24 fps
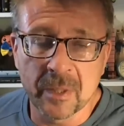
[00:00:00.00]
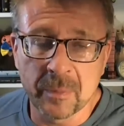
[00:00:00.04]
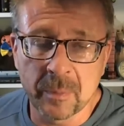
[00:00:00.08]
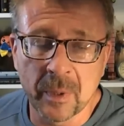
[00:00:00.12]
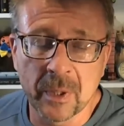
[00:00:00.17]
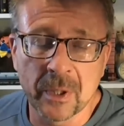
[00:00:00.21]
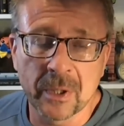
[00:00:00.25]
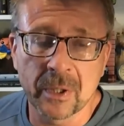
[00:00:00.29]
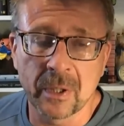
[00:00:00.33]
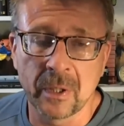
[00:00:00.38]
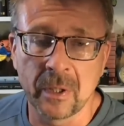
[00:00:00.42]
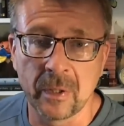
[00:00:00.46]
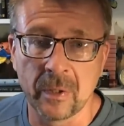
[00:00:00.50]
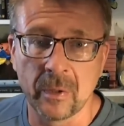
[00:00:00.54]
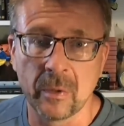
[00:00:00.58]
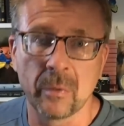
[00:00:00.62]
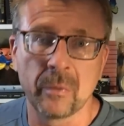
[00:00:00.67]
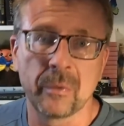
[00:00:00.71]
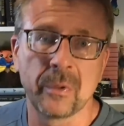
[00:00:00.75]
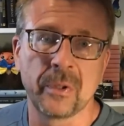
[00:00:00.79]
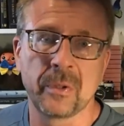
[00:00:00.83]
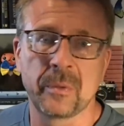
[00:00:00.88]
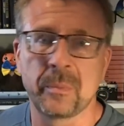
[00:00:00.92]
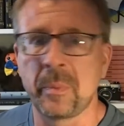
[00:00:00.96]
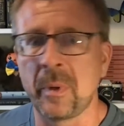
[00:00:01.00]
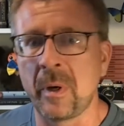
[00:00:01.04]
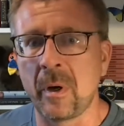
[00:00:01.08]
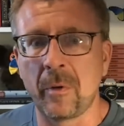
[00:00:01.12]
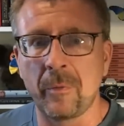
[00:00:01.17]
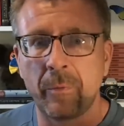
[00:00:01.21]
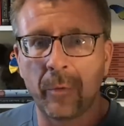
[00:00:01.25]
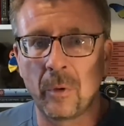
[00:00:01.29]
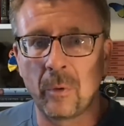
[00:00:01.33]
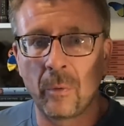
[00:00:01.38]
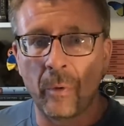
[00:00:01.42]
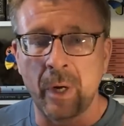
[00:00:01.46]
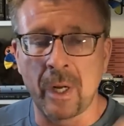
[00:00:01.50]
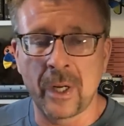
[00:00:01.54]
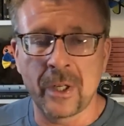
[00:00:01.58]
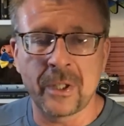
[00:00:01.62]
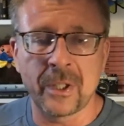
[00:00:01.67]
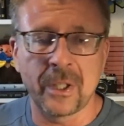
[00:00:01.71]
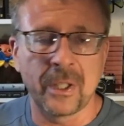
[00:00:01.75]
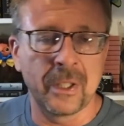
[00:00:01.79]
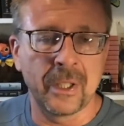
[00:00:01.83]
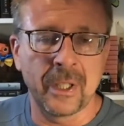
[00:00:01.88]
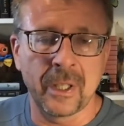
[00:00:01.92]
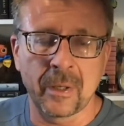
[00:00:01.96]
especially this powerful
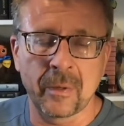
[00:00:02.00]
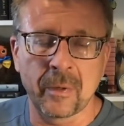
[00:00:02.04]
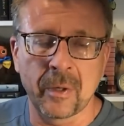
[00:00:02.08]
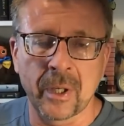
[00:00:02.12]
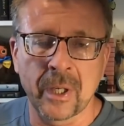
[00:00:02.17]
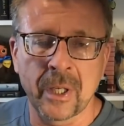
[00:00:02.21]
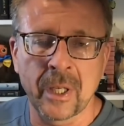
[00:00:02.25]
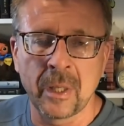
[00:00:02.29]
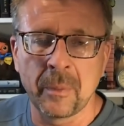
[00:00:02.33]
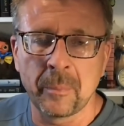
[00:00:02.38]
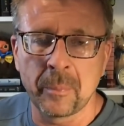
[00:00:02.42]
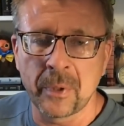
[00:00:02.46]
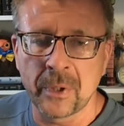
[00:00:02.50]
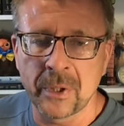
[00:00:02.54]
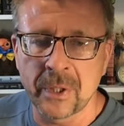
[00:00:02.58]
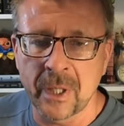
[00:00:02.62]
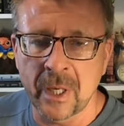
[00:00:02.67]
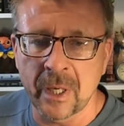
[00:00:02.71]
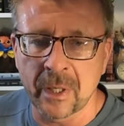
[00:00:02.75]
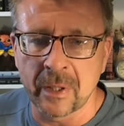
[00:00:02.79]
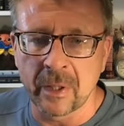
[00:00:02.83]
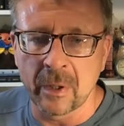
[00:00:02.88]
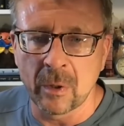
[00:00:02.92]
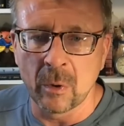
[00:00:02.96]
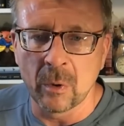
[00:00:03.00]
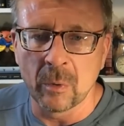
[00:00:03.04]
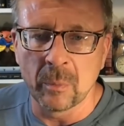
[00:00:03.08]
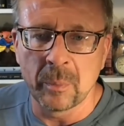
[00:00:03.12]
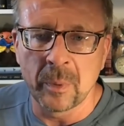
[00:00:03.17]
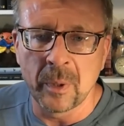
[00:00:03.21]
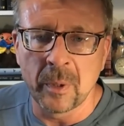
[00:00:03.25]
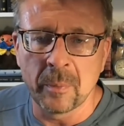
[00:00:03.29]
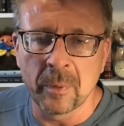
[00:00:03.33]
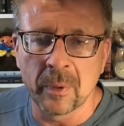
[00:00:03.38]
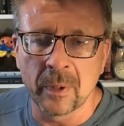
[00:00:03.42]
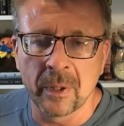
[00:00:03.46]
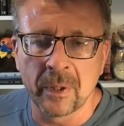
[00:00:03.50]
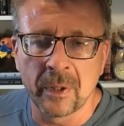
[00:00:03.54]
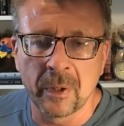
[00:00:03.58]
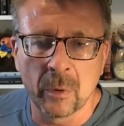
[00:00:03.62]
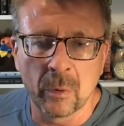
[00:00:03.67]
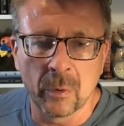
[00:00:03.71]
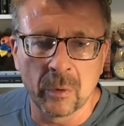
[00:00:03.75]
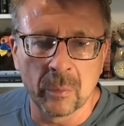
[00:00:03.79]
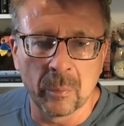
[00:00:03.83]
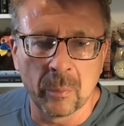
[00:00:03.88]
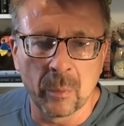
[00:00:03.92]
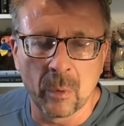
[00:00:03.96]
Russia, and they can protect their own people and their
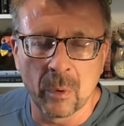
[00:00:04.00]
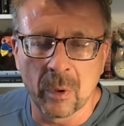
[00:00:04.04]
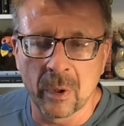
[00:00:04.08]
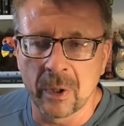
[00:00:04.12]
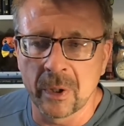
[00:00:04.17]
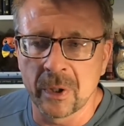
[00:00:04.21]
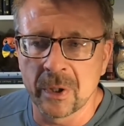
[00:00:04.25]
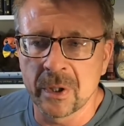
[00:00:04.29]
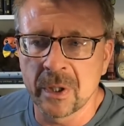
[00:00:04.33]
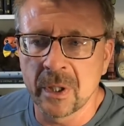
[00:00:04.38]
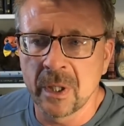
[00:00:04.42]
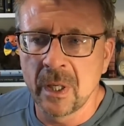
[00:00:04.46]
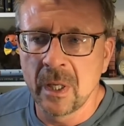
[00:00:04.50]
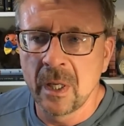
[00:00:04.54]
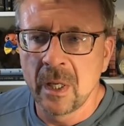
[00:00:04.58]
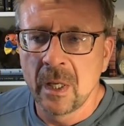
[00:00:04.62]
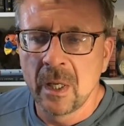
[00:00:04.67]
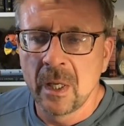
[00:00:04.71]
own borders,